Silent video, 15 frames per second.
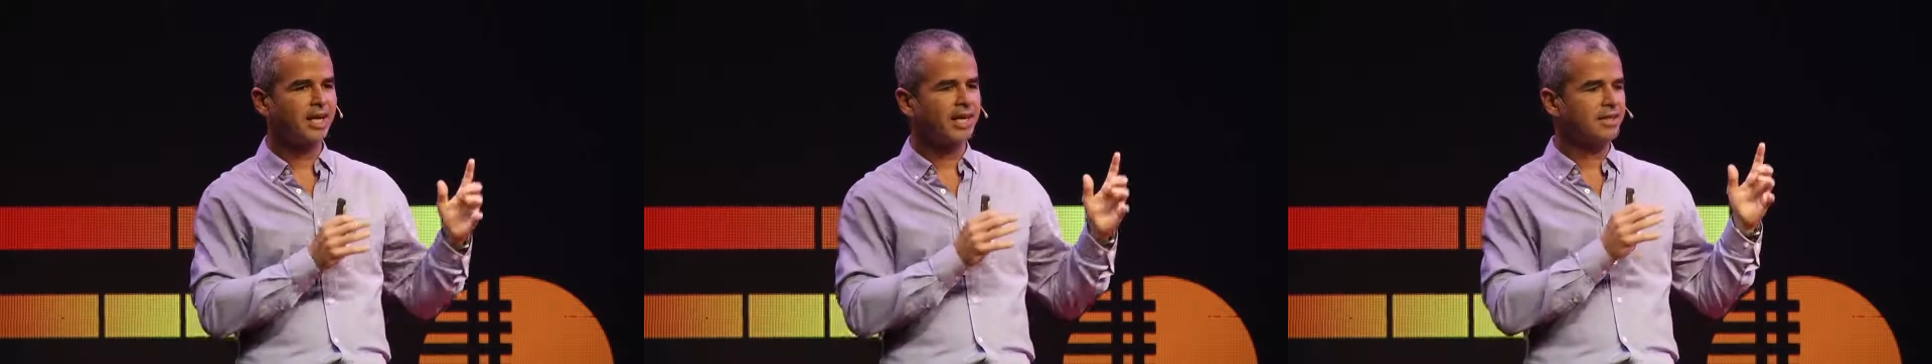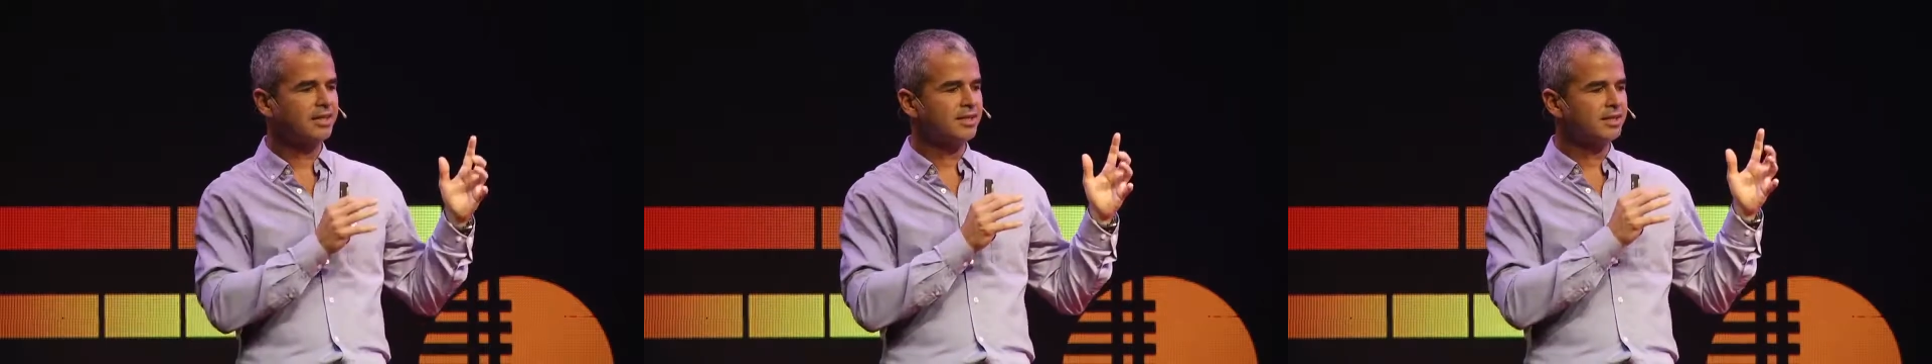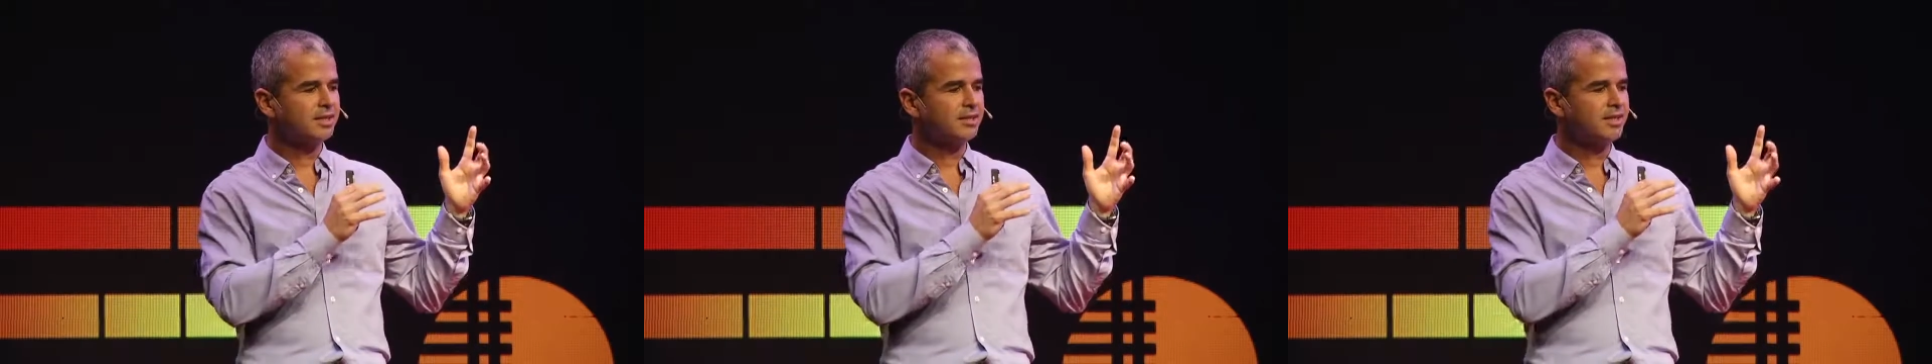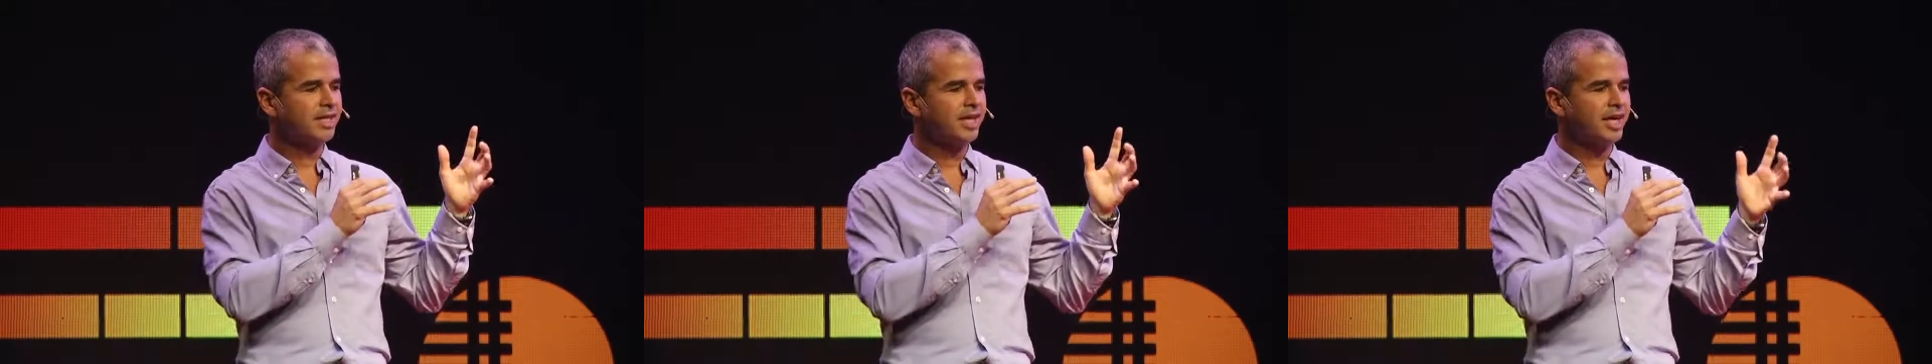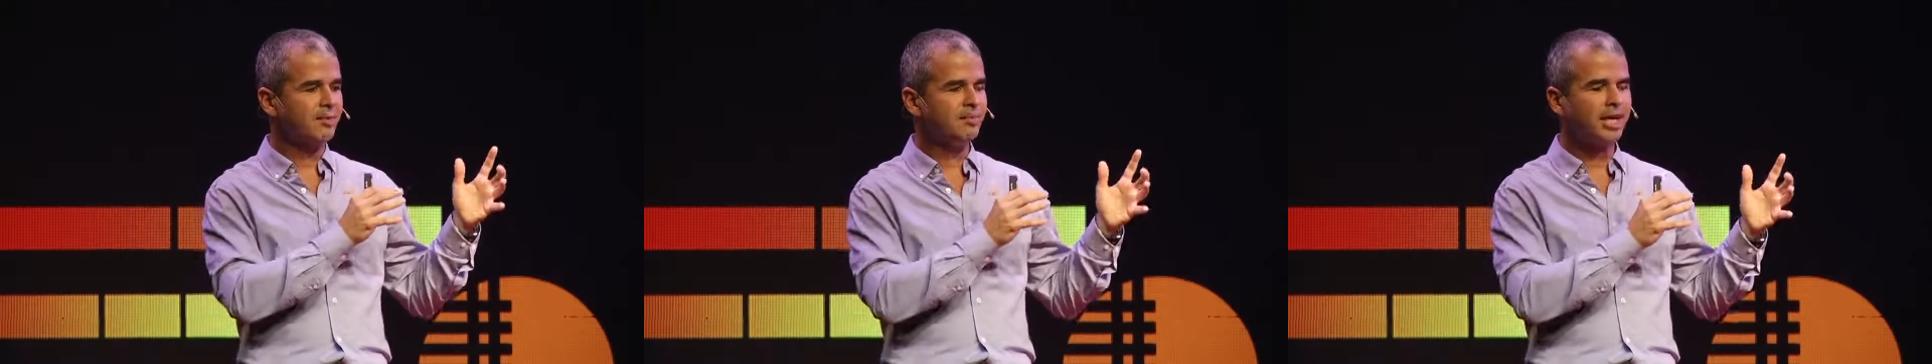and
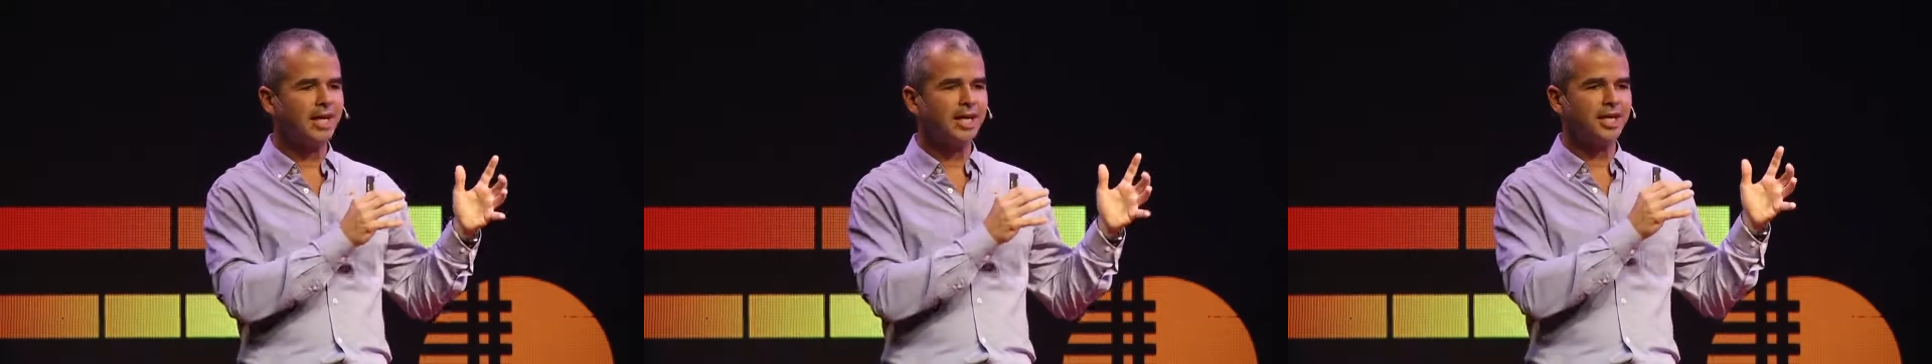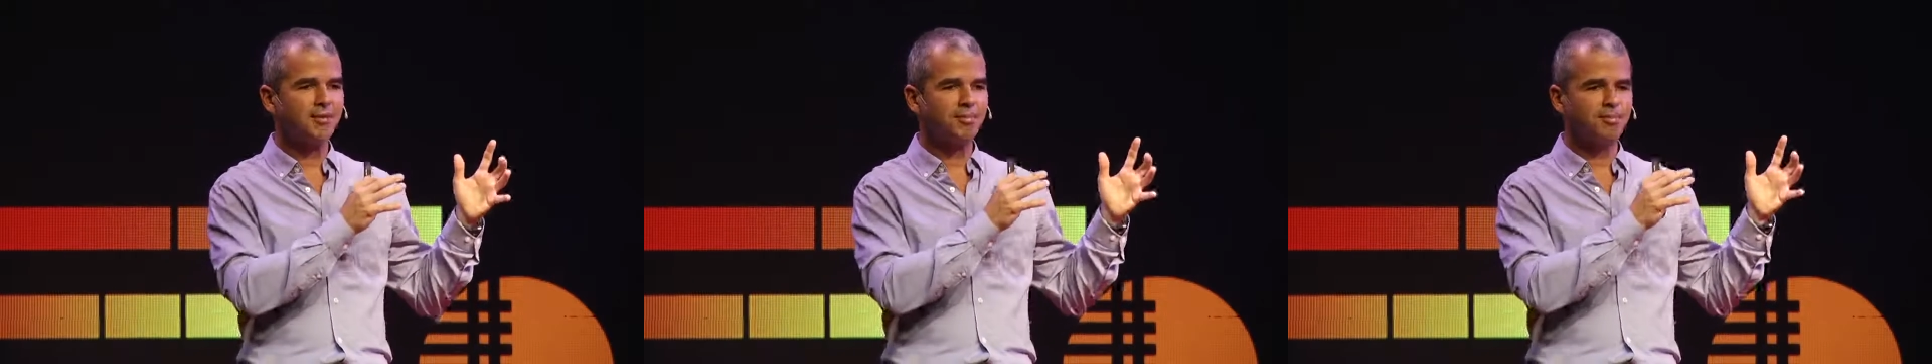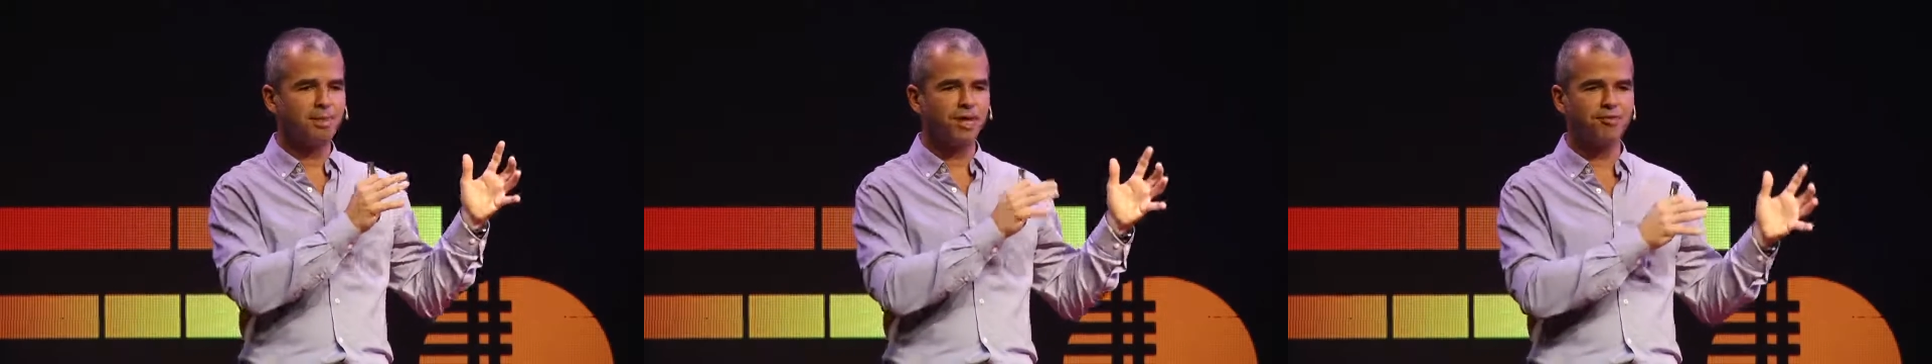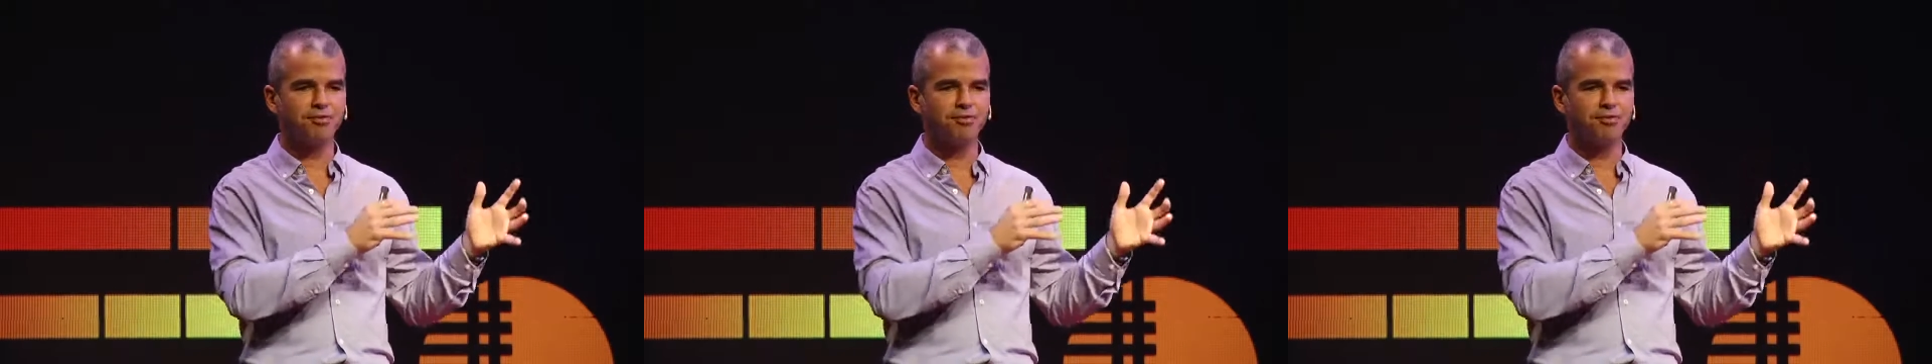the MRI